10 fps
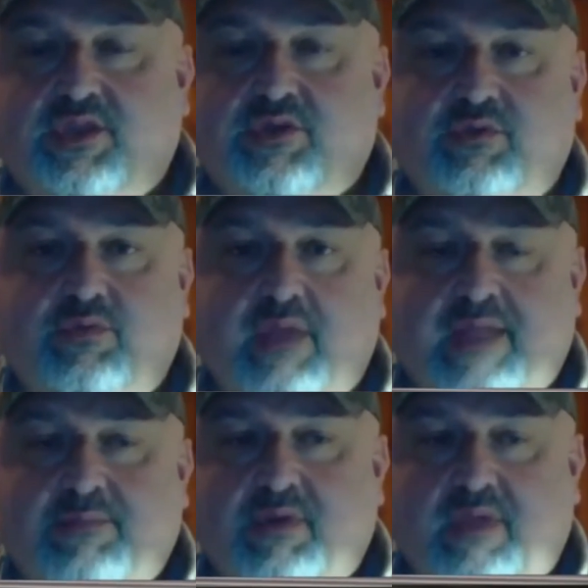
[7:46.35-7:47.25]
new
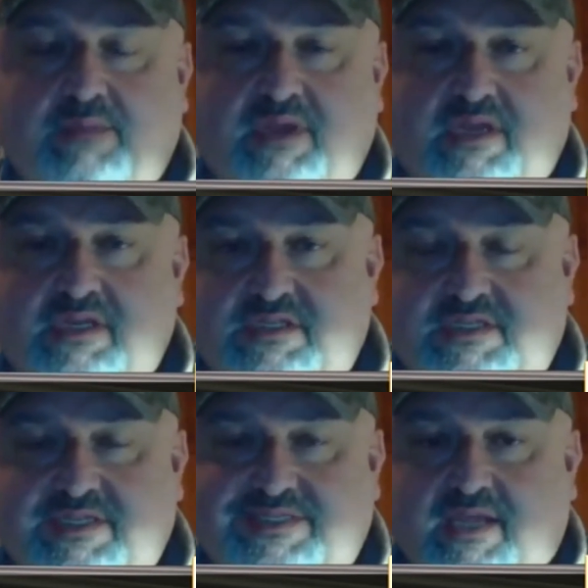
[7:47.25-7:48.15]
ammunition
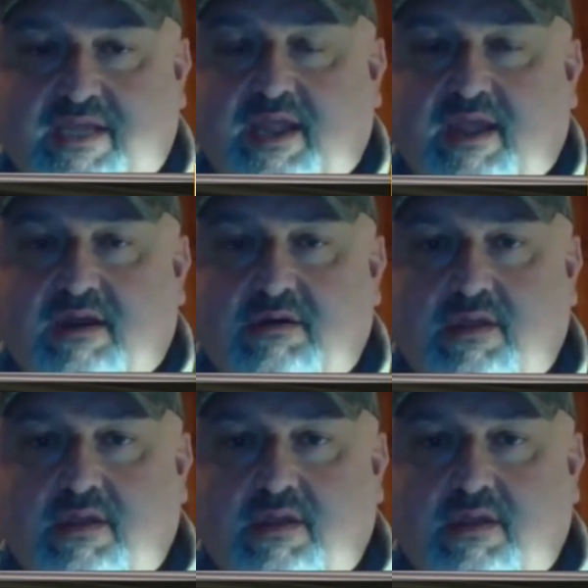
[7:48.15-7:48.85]
that's out now,